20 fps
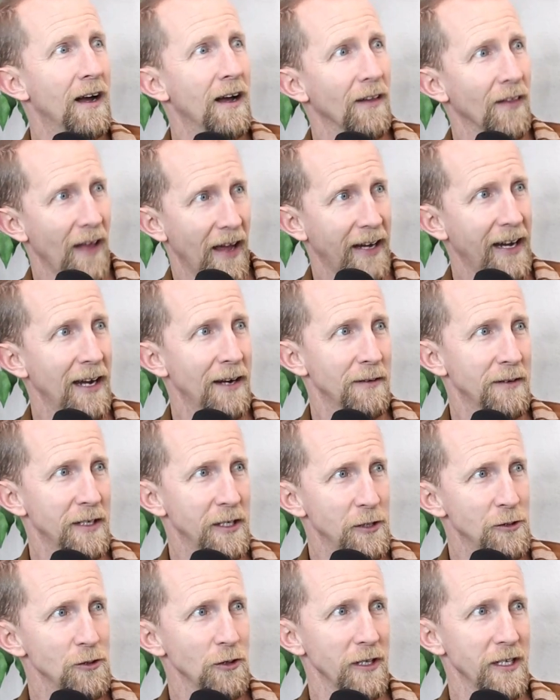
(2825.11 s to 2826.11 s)
Like I
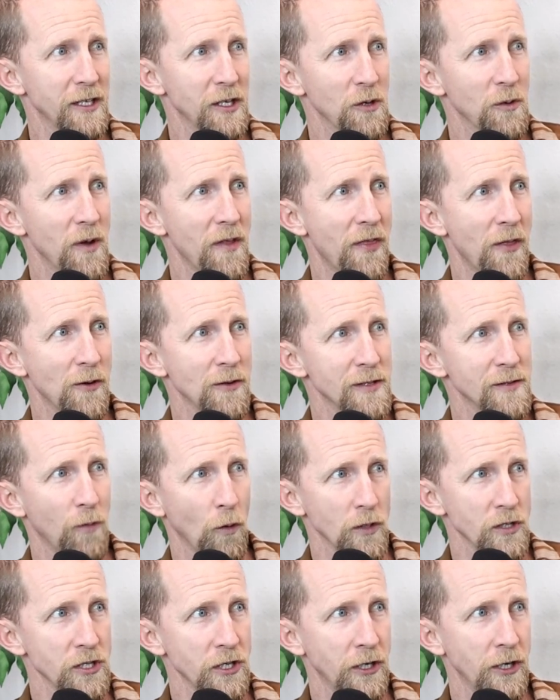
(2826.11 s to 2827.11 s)
usually do with those
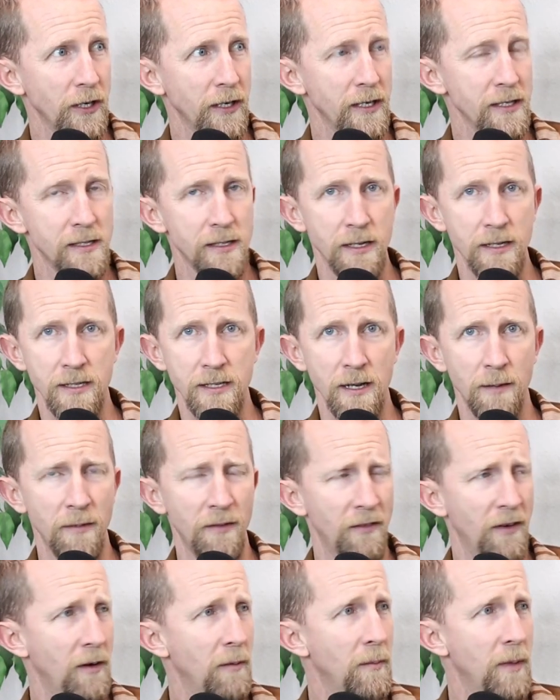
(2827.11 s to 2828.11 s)
fortune cookies, because some of
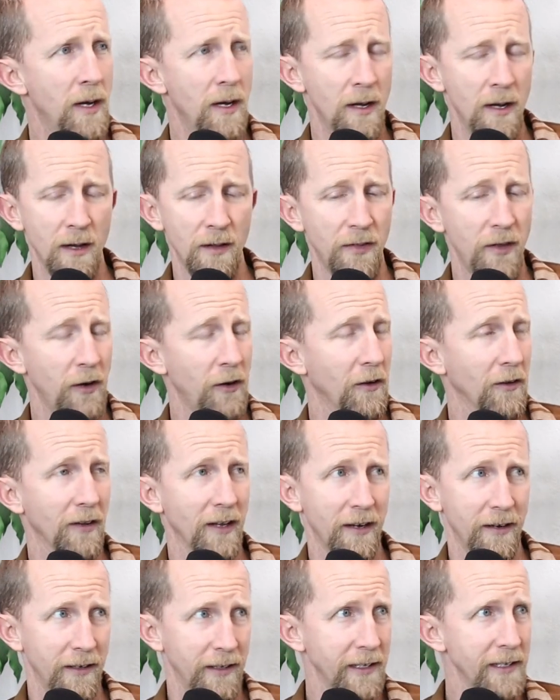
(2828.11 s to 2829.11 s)
them, they're
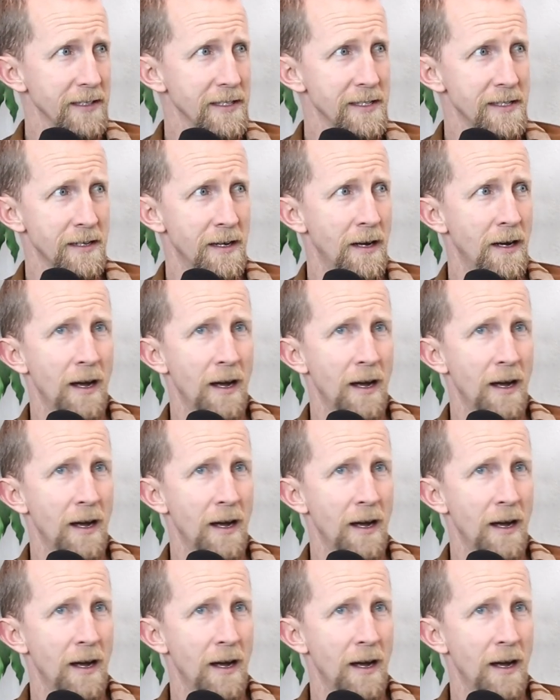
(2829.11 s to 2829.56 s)
hilarious.